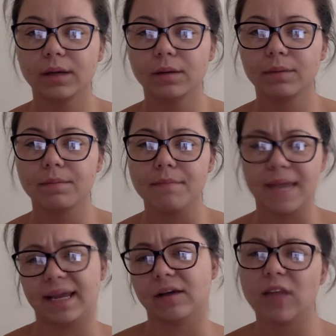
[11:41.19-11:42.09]

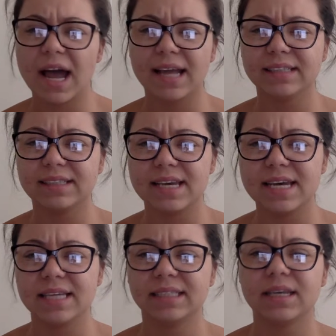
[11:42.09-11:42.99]
making
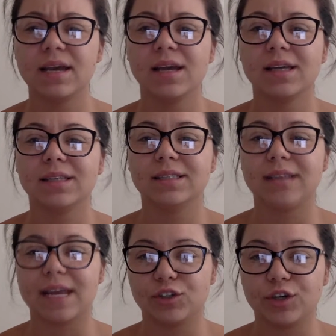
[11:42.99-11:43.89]
alliances,
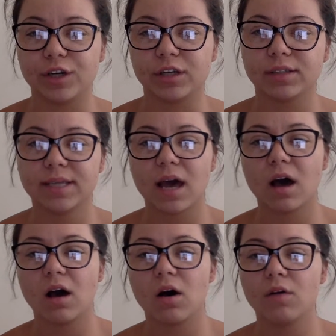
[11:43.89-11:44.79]
staying true to
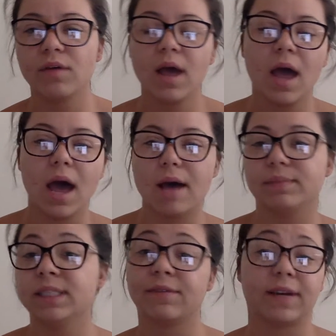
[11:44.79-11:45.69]
yourself,
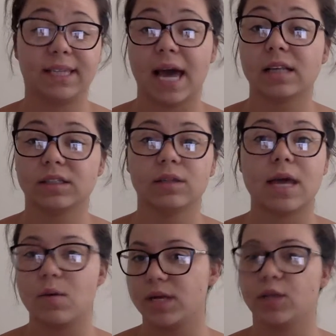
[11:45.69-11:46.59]
stuff like that. So they
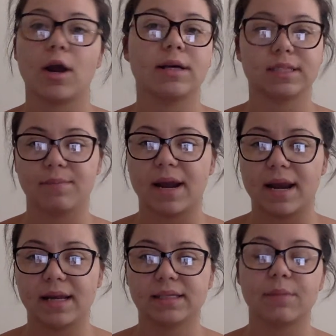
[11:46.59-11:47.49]
would throw out some main
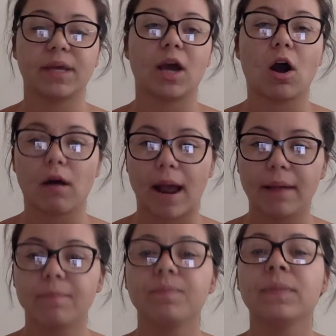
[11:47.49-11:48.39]
ideas. I'd be like, all right,
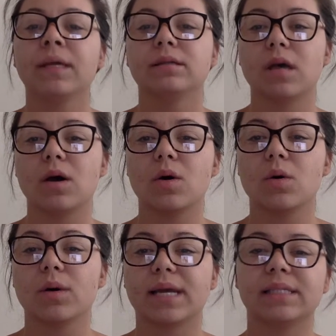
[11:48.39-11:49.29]

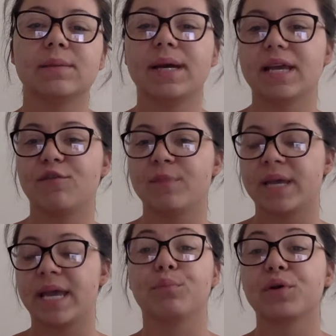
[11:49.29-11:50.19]
so can somebody give me
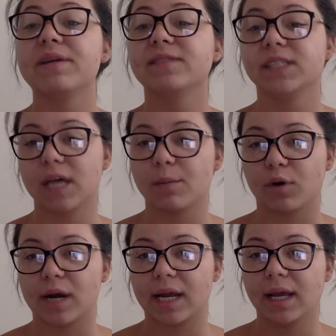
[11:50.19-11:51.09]
a brief
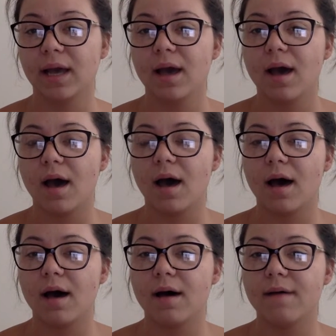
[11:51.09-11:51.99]
summary
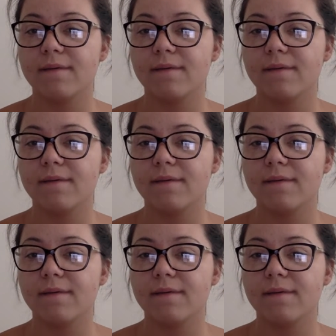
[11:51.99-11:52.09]
of